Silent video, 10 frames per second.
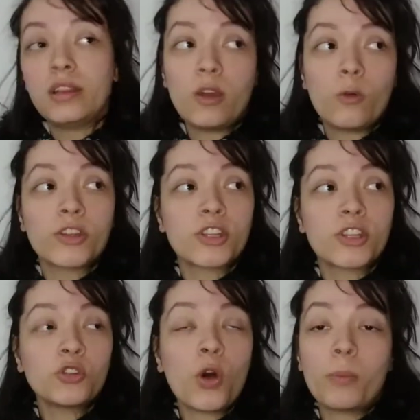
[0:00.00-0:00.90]
Leo was
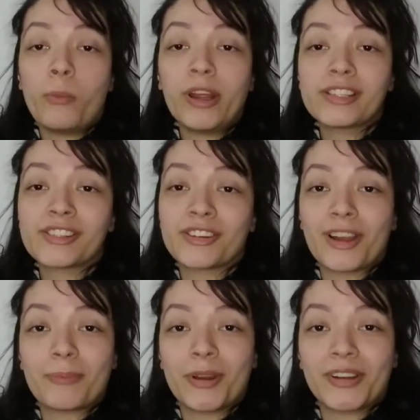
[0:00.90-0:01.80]
also a prankster
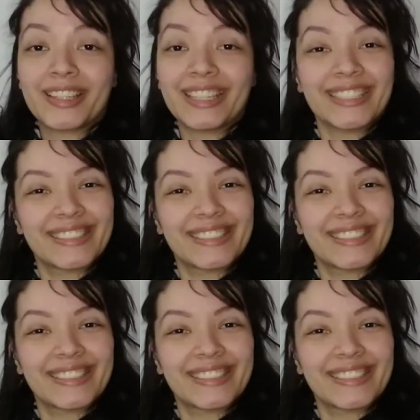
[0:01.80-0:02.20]
apparently.